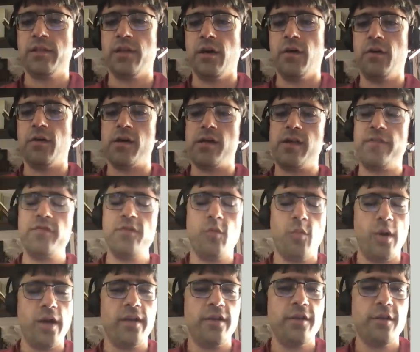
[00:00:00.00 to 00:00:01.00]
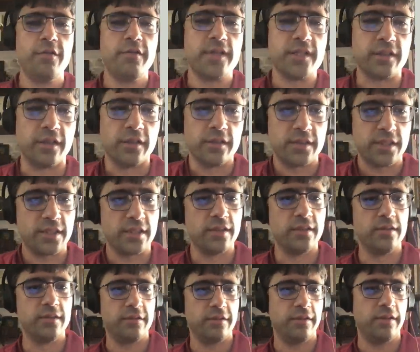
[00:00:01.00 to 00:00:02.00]
So if you want new
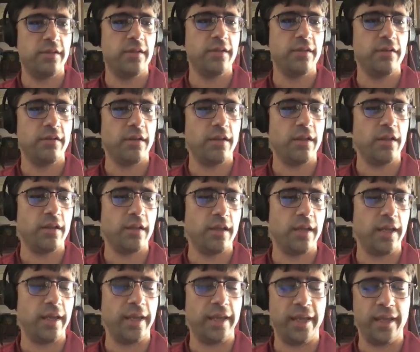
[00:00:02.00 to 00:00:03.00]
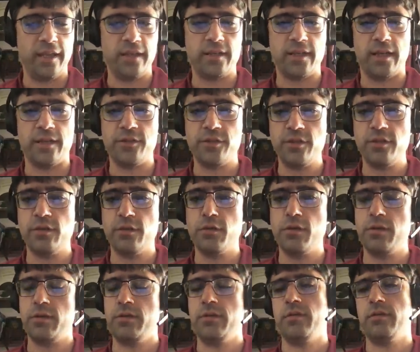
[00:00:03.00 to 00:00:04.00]
results, and I
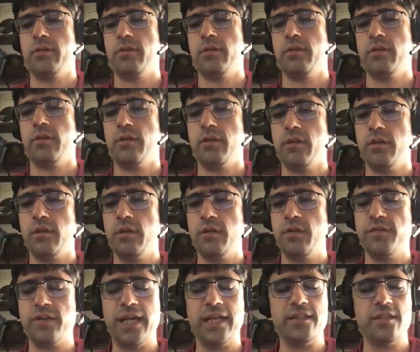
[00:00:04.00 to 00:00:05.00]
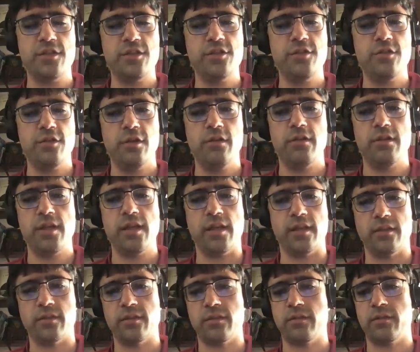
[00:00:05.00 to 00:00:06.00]
do, you've got to do new
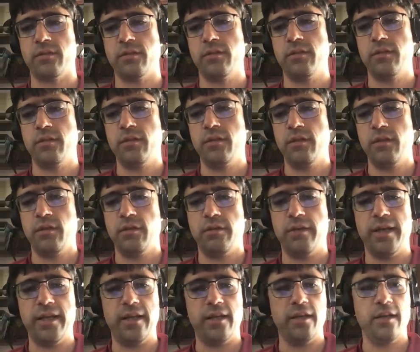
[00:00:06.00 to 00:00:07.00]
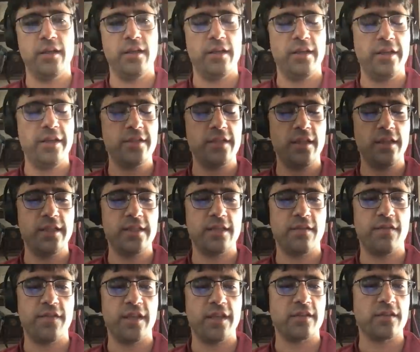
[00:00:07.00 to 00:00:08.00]
things, right? Here's a
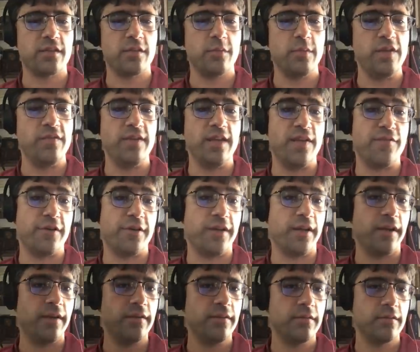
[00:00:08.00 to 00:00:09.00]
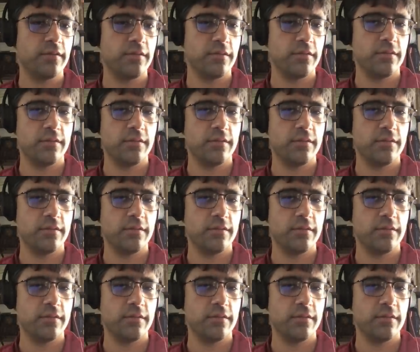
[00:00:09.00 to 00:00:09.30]
list of things we've never done,